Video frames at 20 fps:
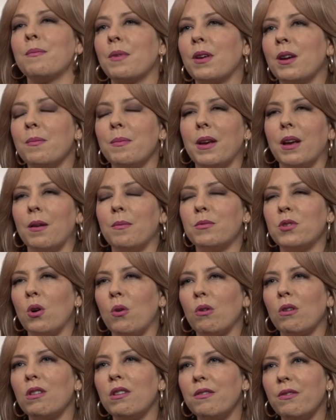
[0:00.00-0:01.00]
I'm going to become
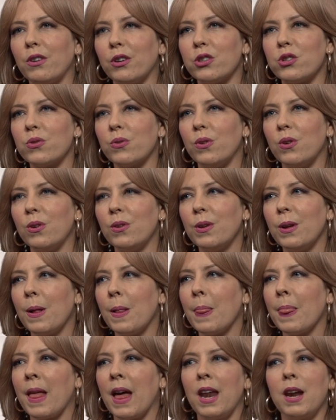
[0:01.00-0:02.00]
totally virtual
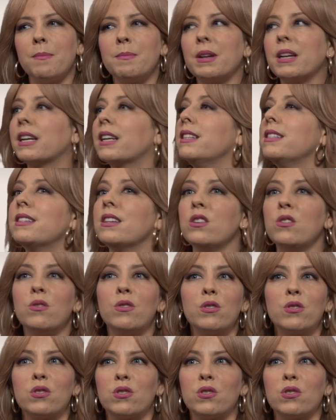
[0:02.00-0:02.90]
and I'm going to continue to